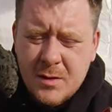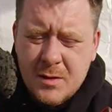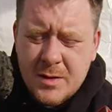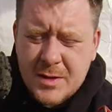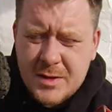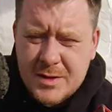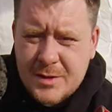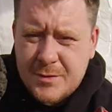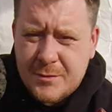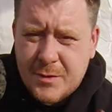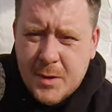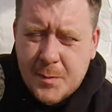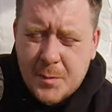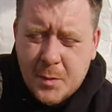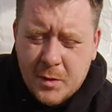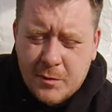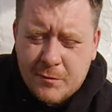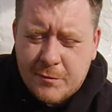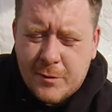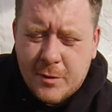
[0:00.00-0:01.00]
It's
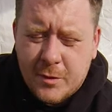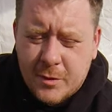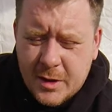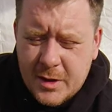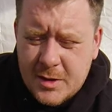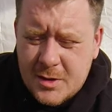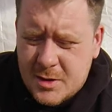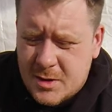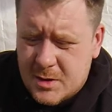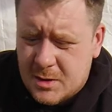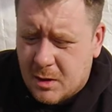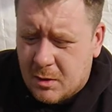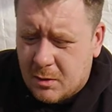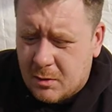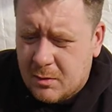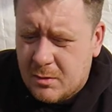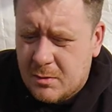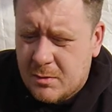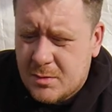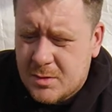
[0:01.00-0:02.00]
3.4 inches long,
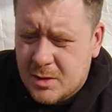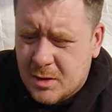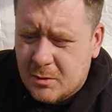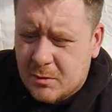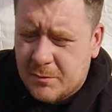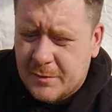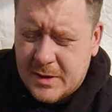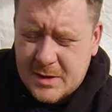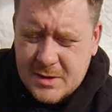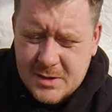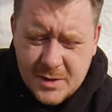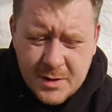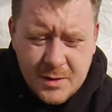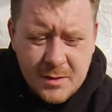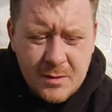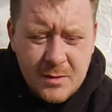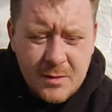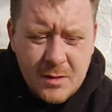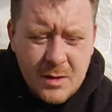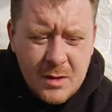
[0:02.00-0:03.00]
so I've had to
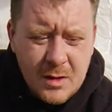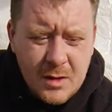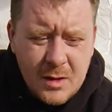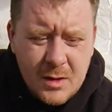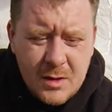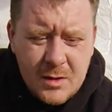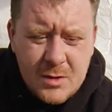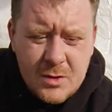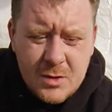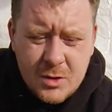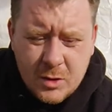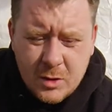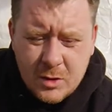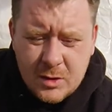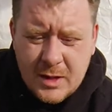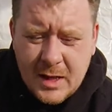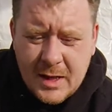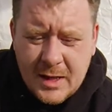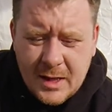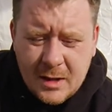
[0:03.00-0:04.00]
sort
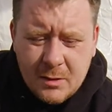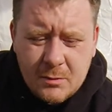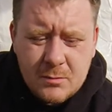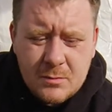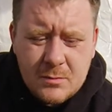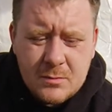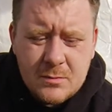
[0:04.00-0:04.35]
that out.